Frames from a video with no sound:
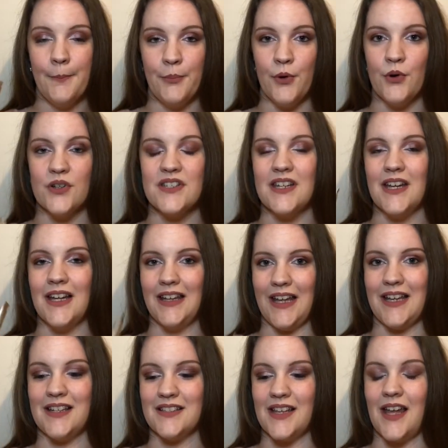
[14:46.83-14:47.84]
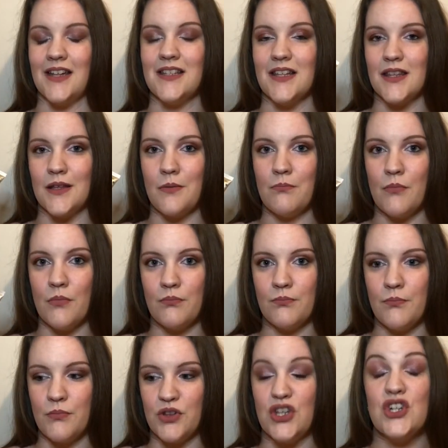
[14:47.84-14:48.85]
But like I said,
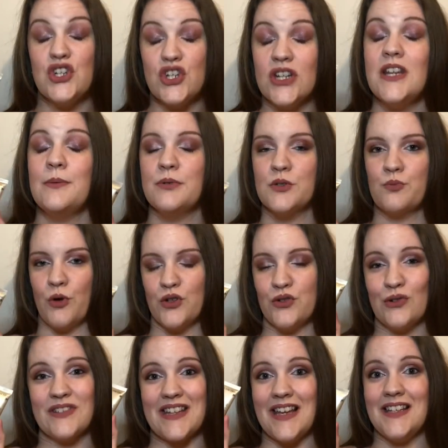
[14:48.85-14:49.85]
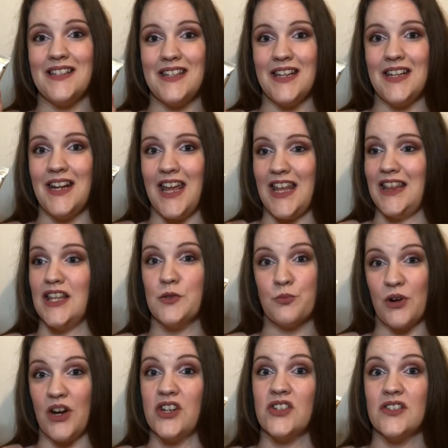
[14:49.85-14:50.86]
the cheapest product I seen in this
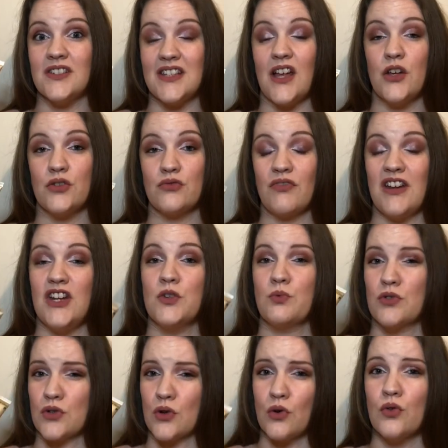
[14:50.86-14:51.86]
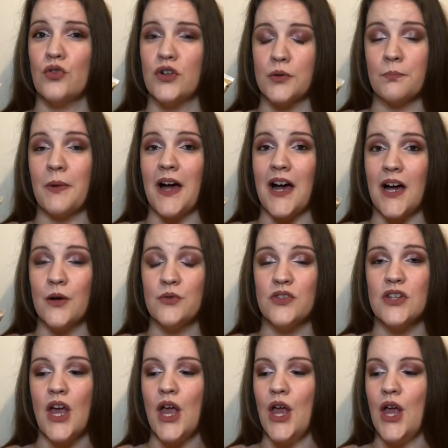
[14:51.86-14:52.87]
precious sales range was
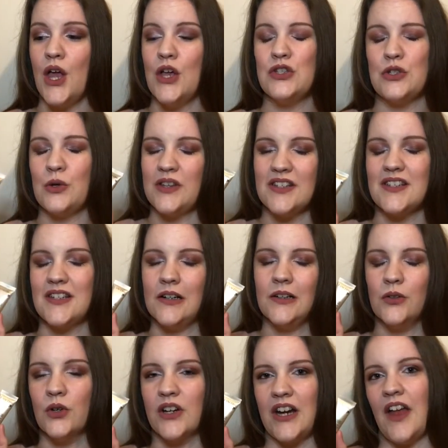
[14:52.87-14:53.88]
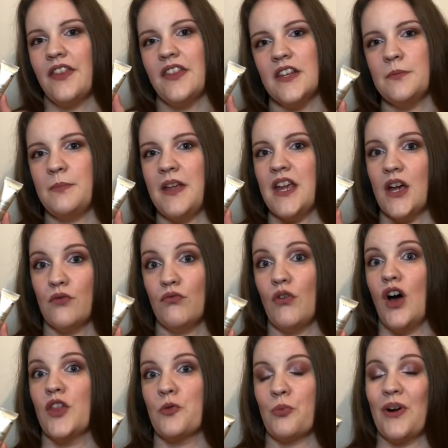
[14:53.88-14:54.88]
£100. So you're still looking at this being a
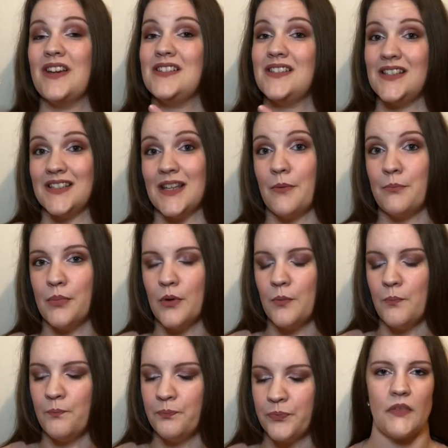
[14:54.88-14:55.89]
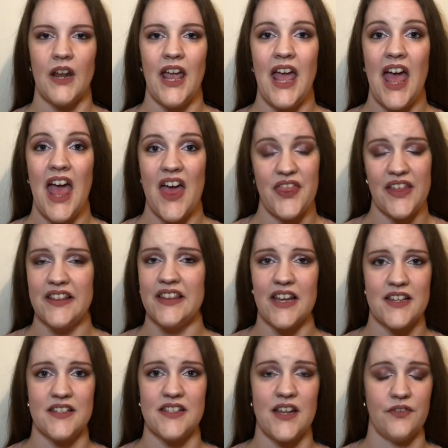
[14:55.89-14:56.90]
rather pricey sample. I think
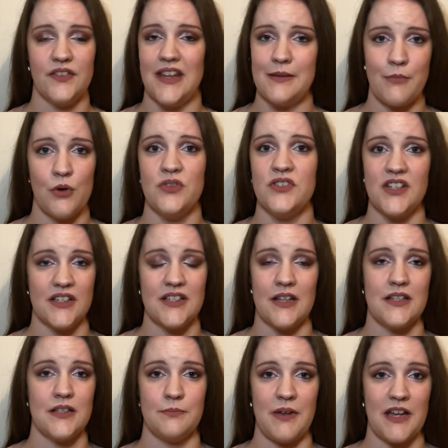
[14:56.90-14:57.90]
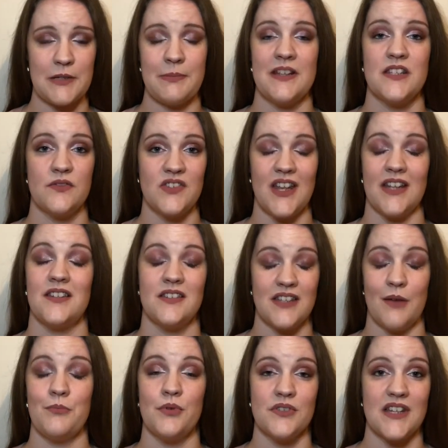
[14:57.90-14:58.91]
that is definitely the most expensive set of
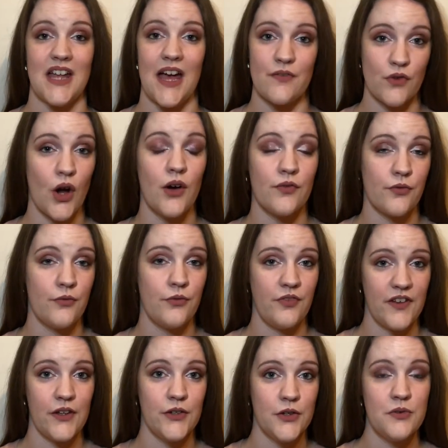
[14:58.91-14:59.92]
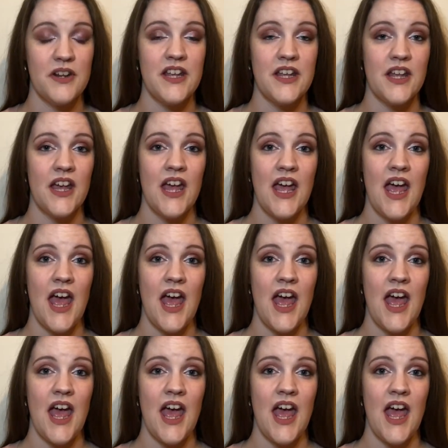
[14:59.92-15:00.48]
samples that I've got from Feel Unique.